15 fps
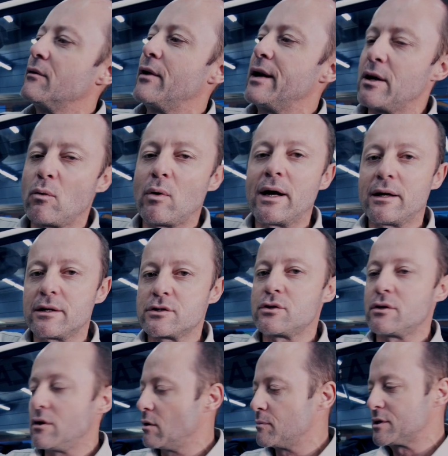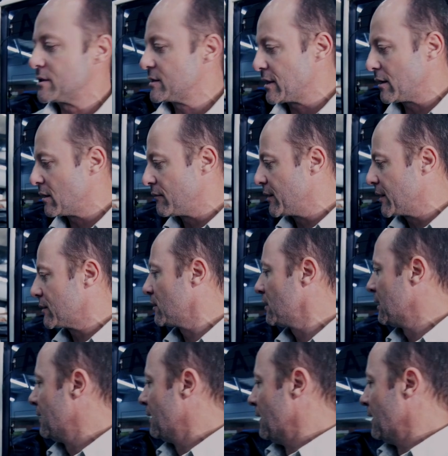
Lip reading: and running wires to the opposite side of the vehicle,